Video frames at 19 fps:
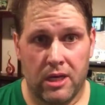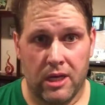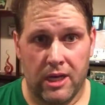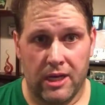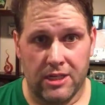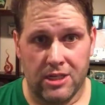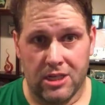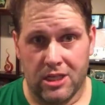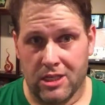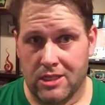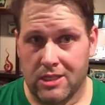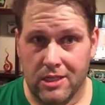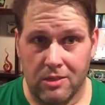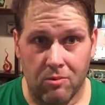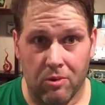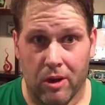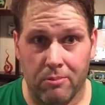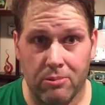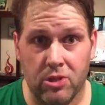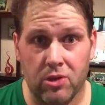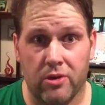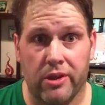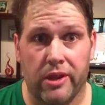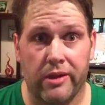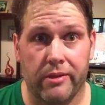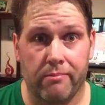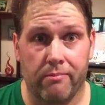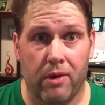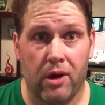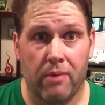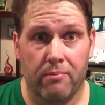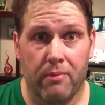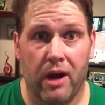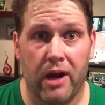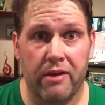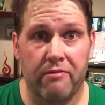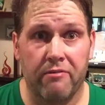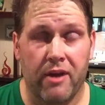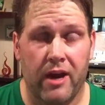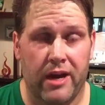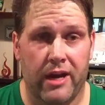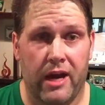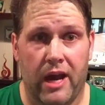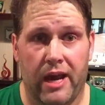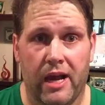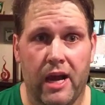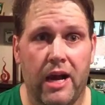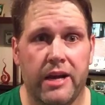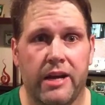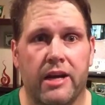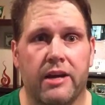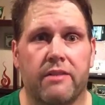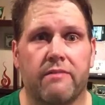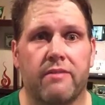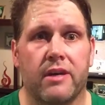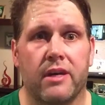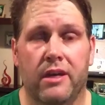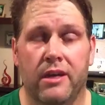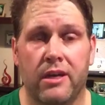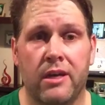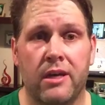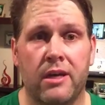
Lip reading: as you can see when I'm showing them unmodified, I got out of it.